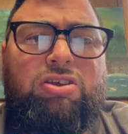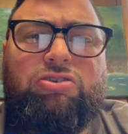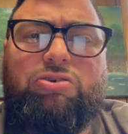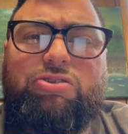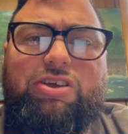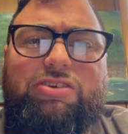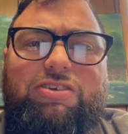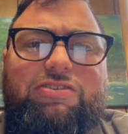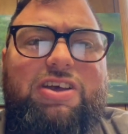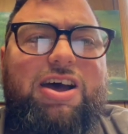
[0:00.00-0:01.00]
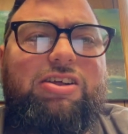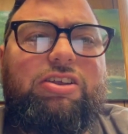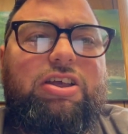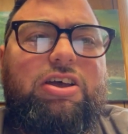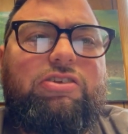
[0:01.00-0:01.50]
Do you think these
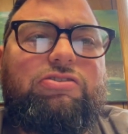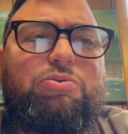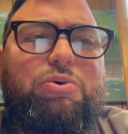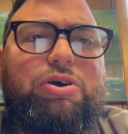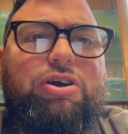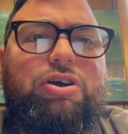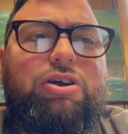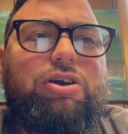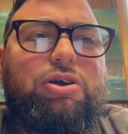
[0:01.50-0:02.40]
Galileans were